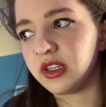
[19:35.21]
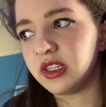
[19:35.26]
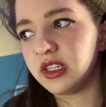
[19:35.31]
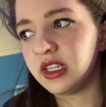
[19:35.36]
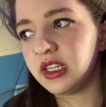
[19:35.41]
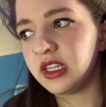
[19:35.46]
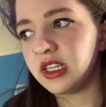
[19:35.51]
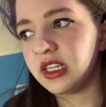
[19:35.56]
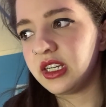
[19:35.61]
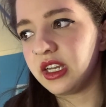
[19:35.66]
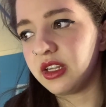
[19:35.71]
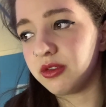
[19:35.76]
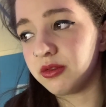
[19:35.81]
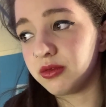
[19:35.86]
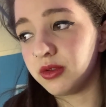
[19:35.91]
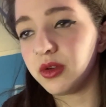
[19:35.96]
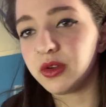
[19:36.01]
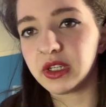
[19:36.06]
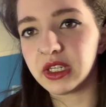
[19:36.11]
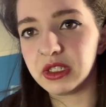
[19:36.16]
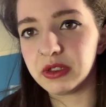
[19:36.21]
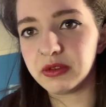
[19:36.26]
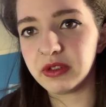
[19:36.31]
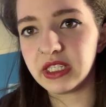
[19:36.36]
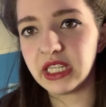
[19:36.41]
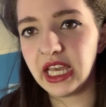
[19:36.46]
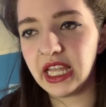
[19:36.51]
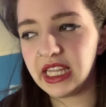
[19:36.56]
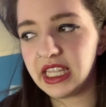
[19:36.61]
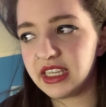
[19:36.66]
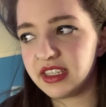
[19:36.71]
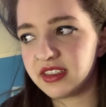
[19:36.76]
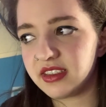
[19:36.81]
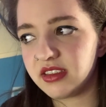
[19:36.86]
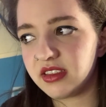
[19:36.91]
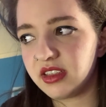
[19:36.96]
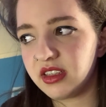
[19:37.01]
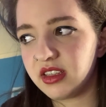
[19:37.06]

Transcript: and Vulcan Fidelis,